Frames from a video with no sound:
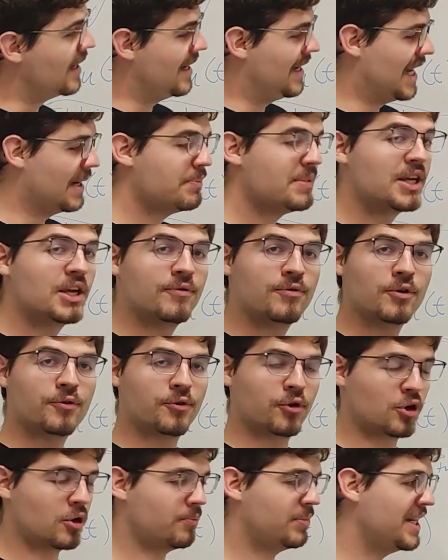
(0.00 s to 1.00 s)
Let me give you,
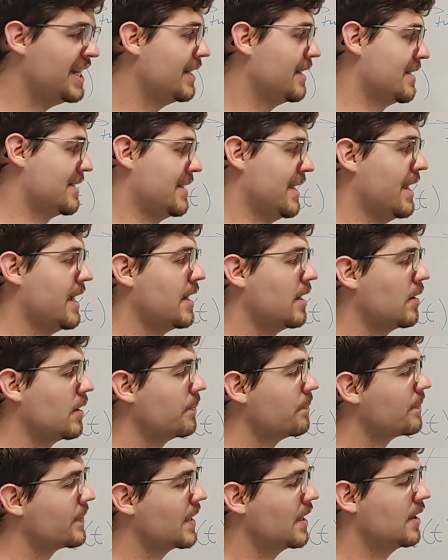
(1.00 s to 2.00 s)
for completeness sake,
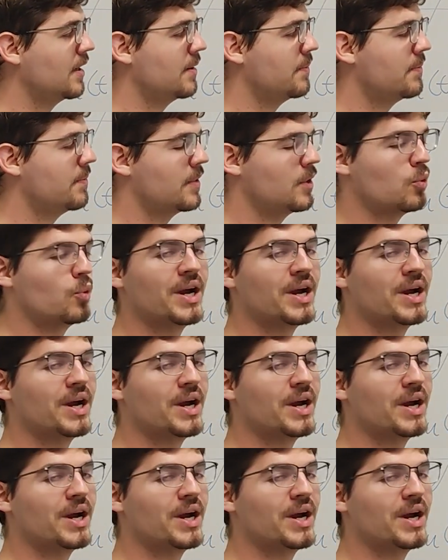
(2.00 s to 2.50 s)
the